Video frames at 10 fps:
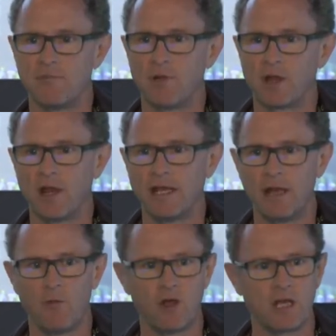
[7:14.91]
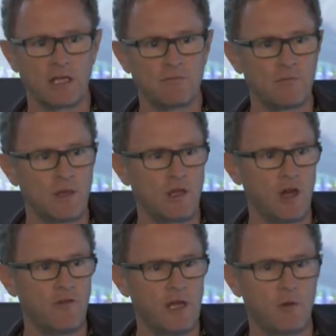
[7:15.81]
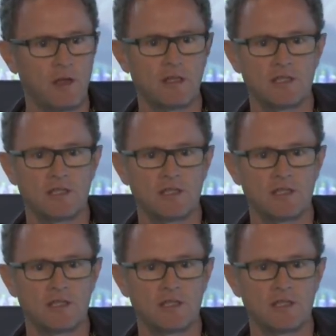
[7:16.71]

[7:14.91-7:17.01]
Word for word: a great network and know of anyone that